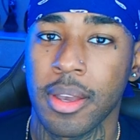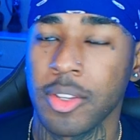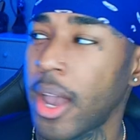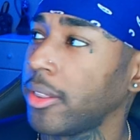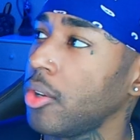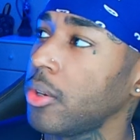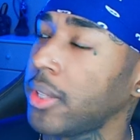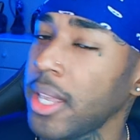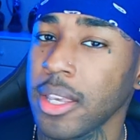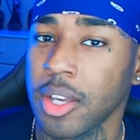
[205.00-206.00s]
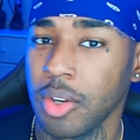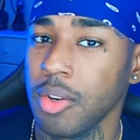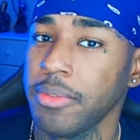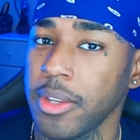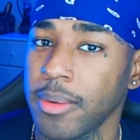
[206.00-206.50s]
I know you're thinking
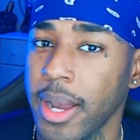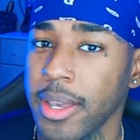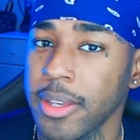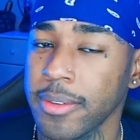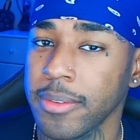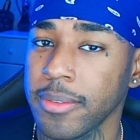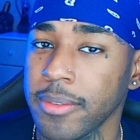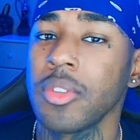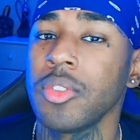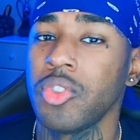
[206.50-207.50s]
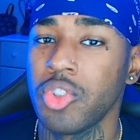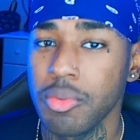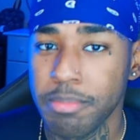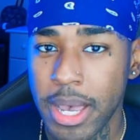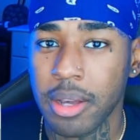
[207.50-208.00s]
goofy, right? Jew
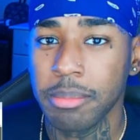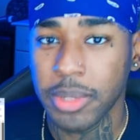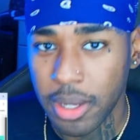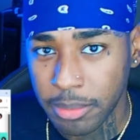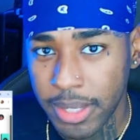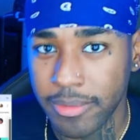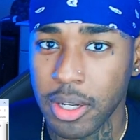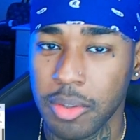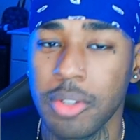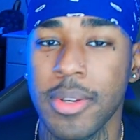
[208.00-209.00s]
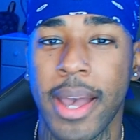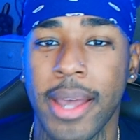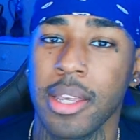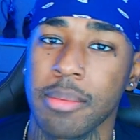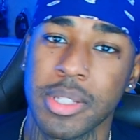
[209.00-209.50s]
Beckham, Dub Dividon, you
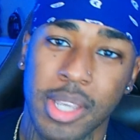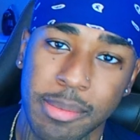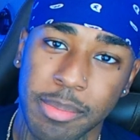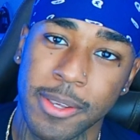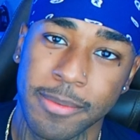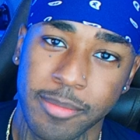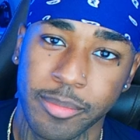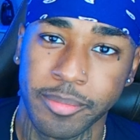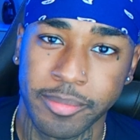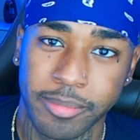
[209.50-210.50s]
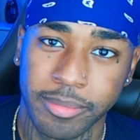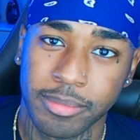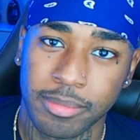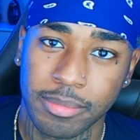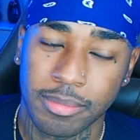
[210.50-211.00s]
goddamn Skippy.
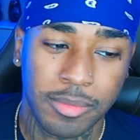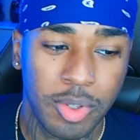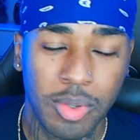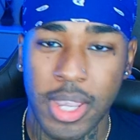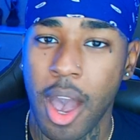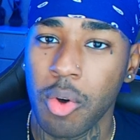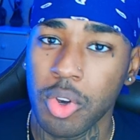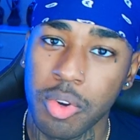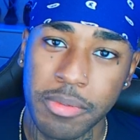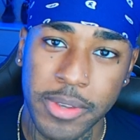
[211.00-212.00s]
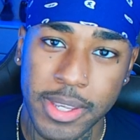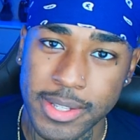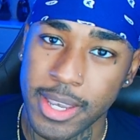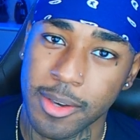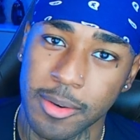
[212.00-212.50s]
Y'all goofy as
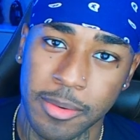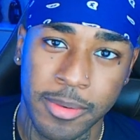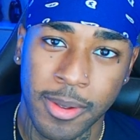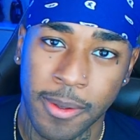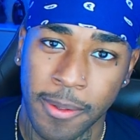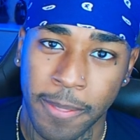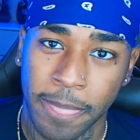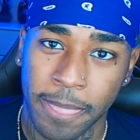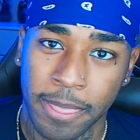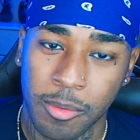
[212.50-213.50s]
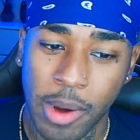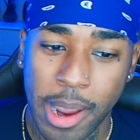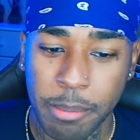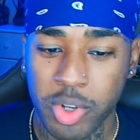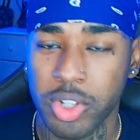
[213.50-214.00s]
hell.
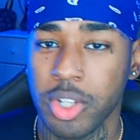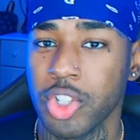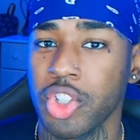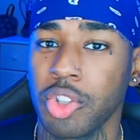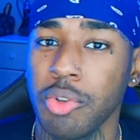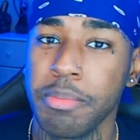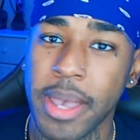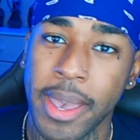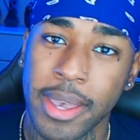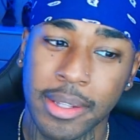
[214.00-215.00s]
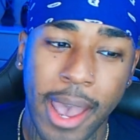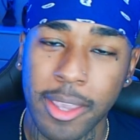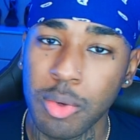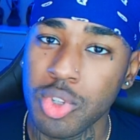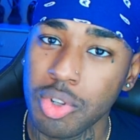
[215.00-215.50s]
Rappers, you're stupid and how
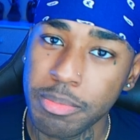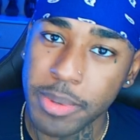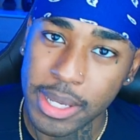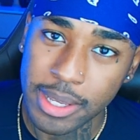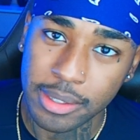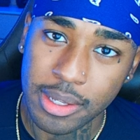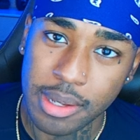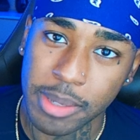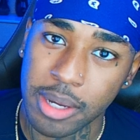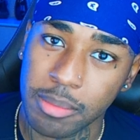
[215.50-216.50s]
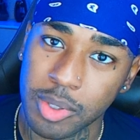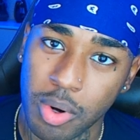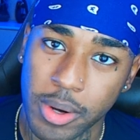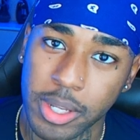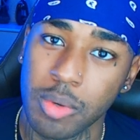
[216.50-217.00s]
you stupid and dumb and
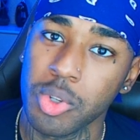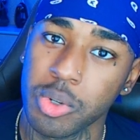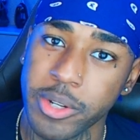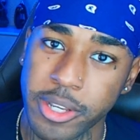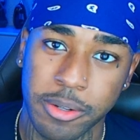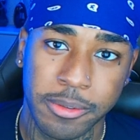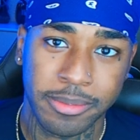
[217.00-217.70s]
retarded. You a trio.